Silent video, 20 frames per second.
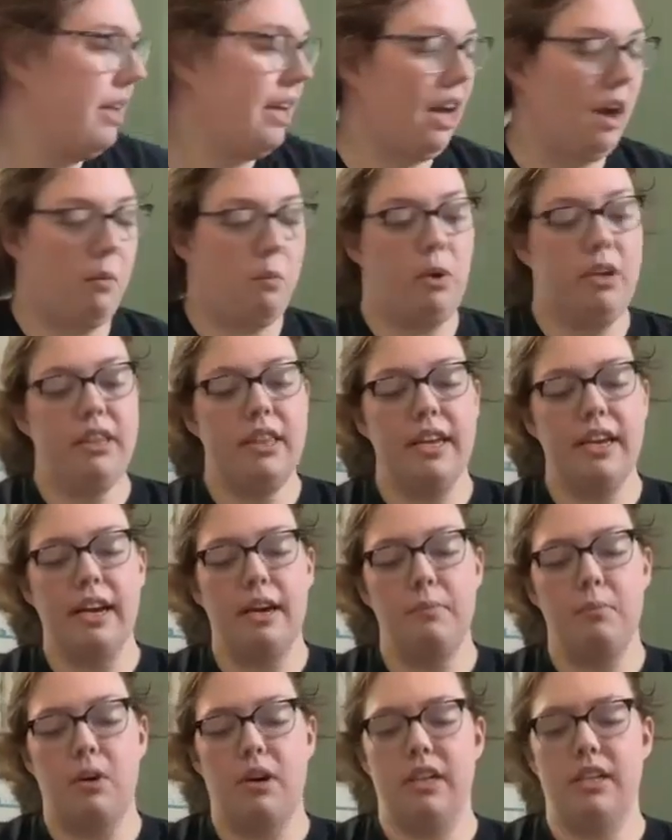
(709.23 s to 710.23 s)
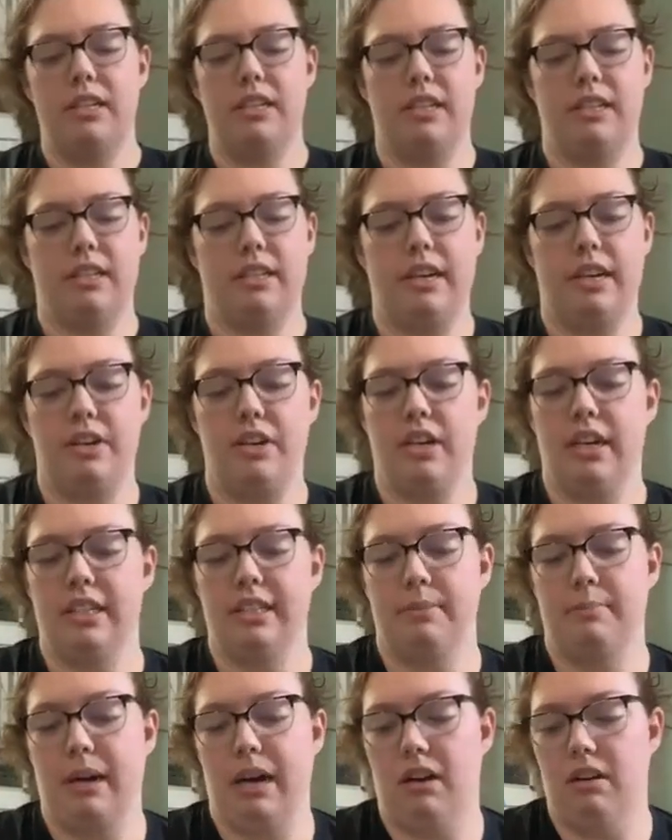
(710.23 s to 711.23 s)
but yeah, one thing I wanted to tell you
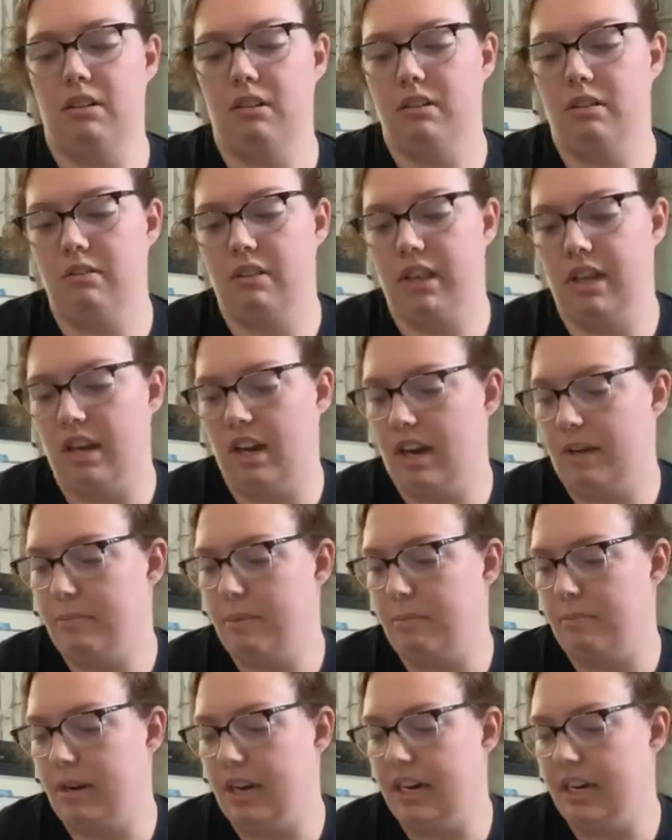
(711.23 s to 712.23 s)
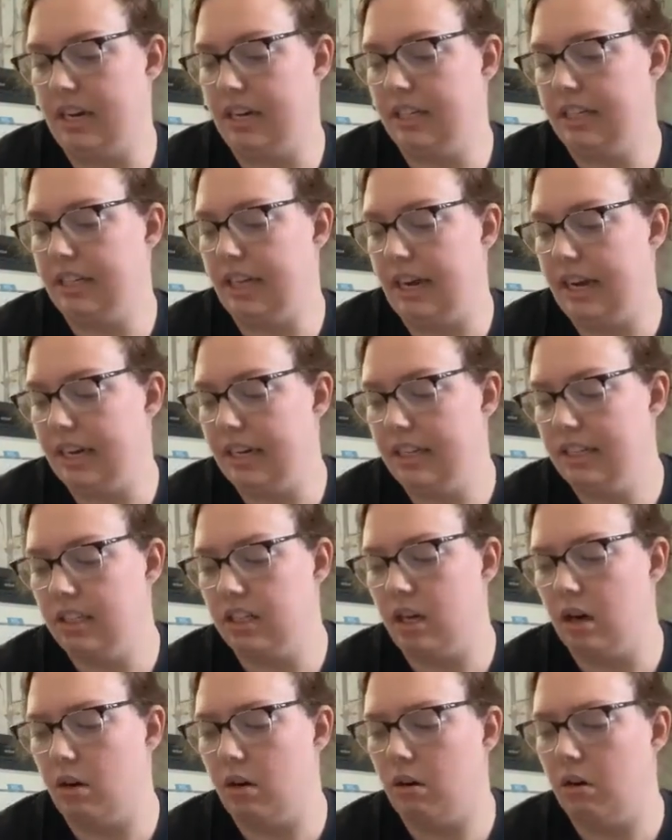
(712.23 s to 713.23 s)
guys about that I've been meaning to say.
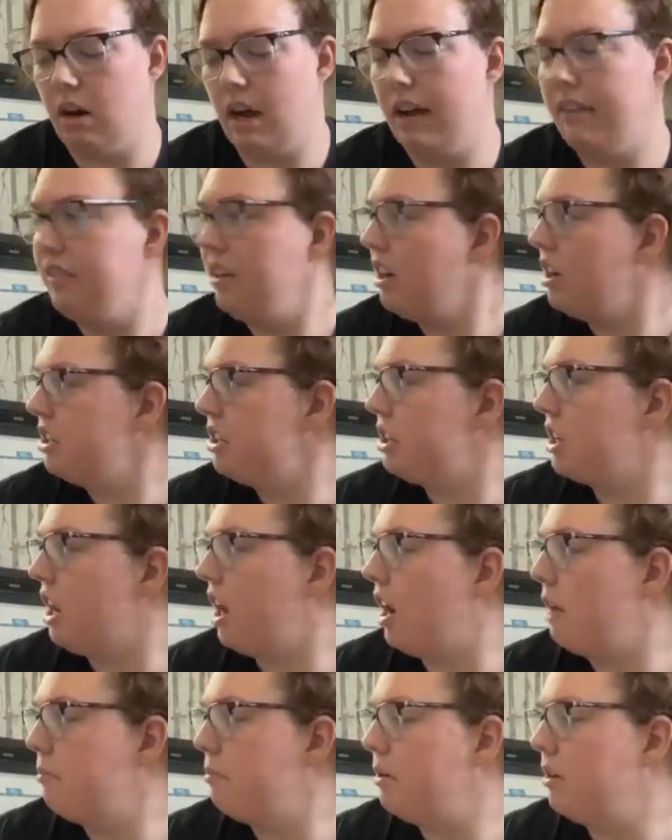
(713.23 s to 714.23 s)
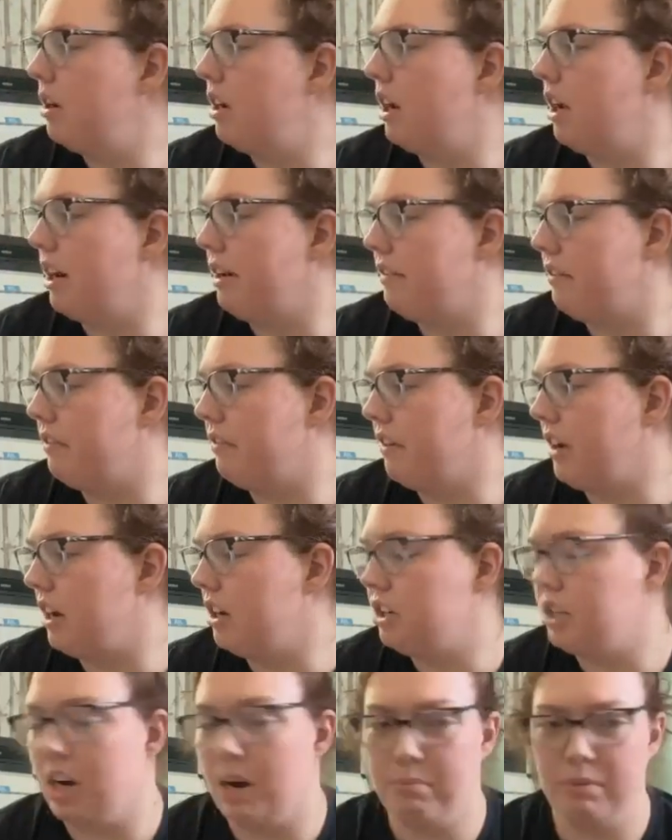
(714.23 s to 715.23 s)
So, I've got a shop and I've
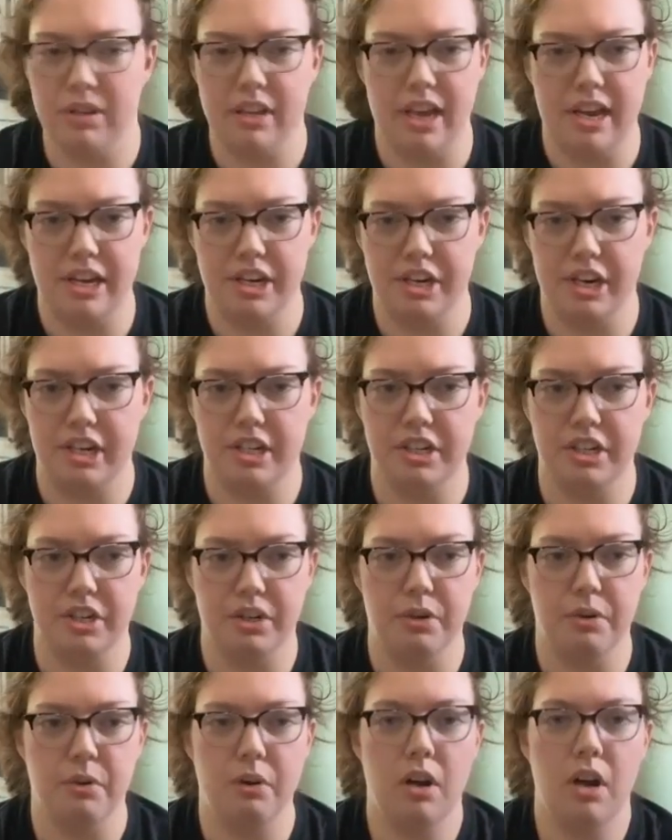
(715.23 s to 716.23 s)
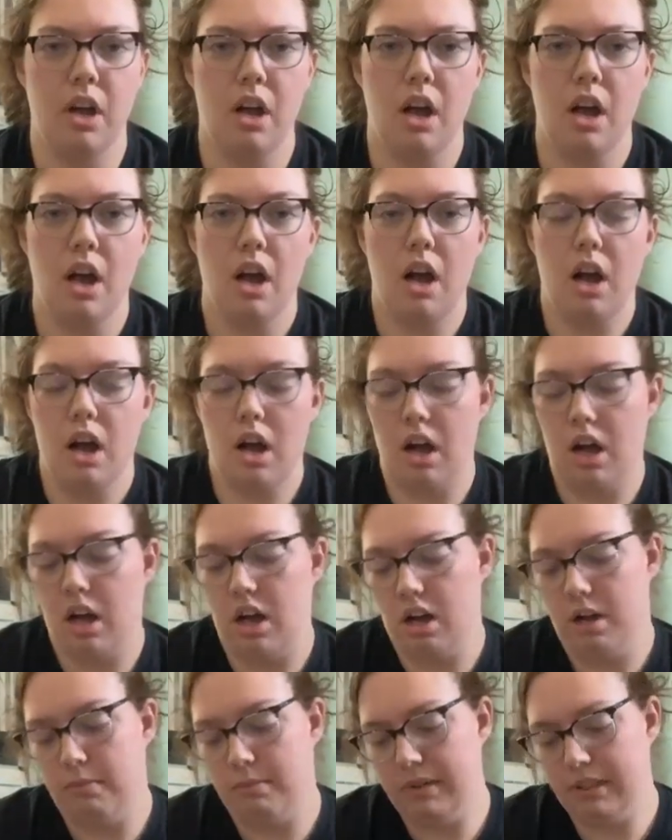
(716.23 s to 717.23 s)
got a shop with AJ too.
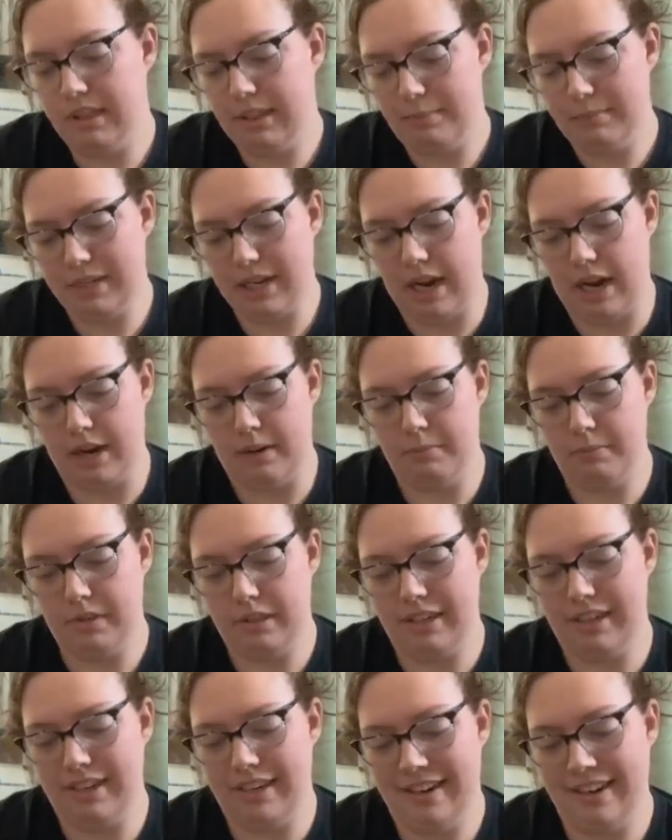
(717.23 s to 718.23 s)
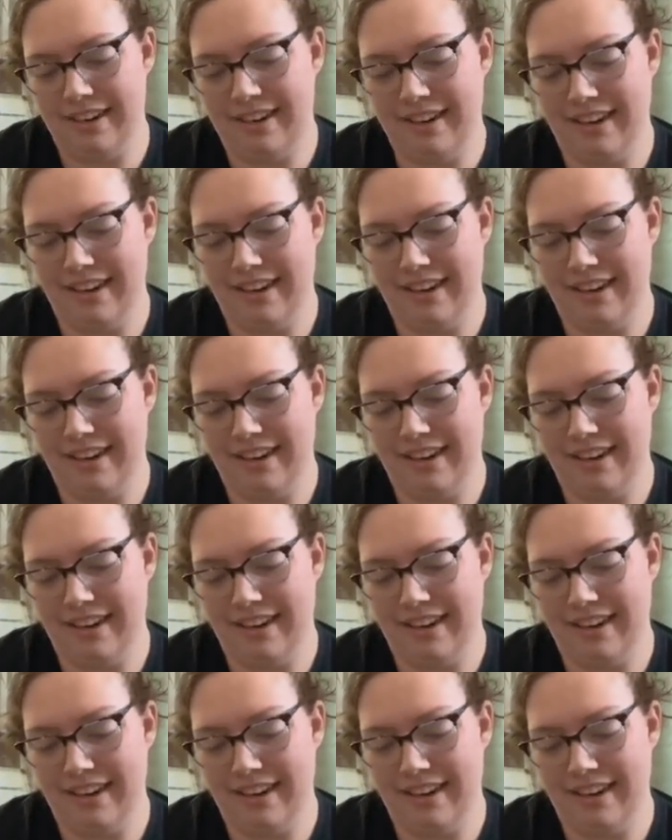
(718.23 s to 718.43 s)
Um, sometimes,